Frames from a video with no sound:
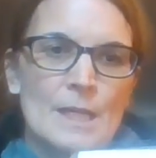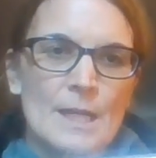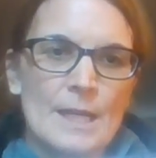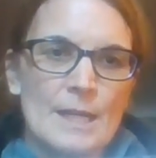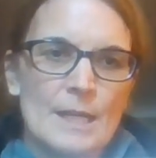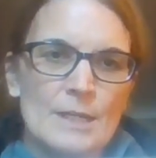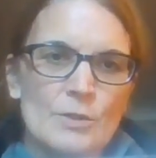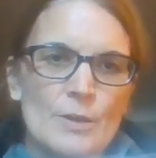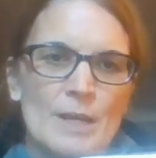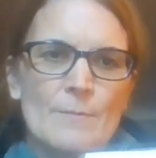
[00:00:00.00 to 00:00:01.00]
And
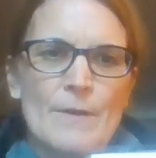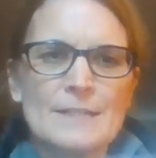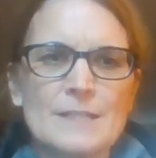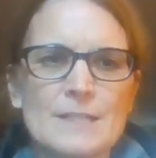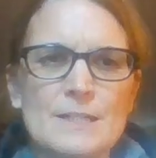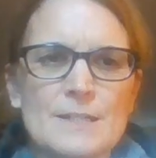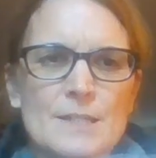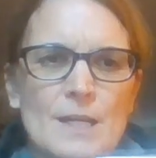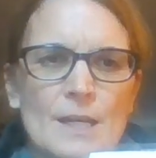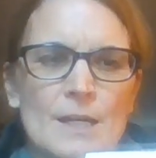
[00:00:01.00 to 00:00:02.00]
go ahead and
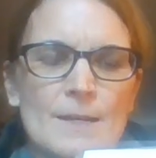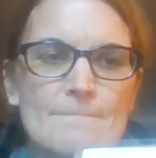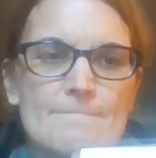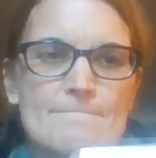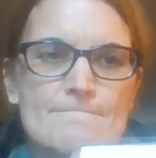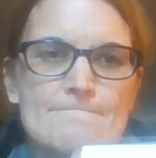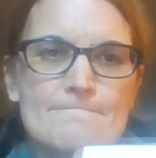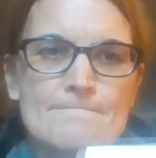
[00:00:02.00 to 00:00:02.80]
practice the